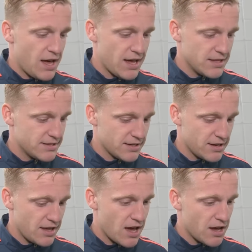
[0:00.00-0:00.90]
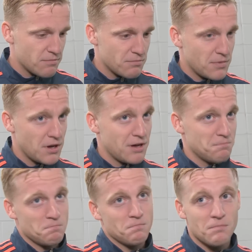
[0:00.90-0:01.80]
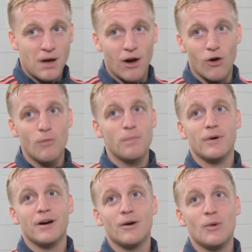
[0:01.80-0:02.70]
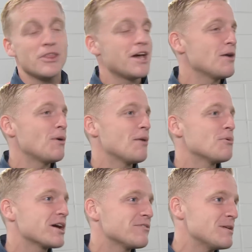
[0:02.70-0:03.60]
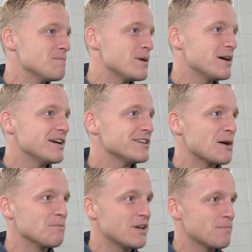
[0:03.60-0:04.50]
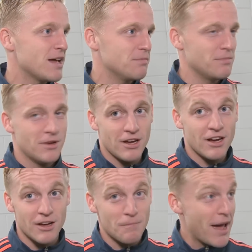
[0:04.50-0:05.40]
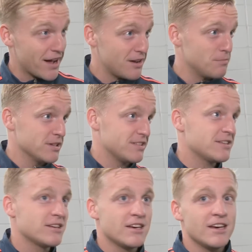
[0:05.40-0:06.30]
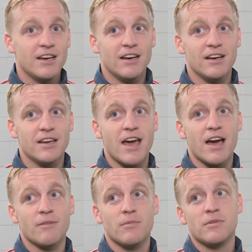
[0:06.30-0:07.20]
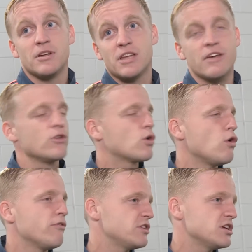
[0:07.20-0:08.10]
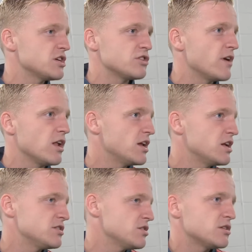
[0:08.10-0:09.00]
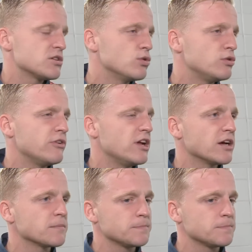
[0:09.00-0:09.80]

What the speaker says: And, yeah, I hope one day I will give them something bad, back. But, yeah, it gives you confidence as well, and it's a good feeling.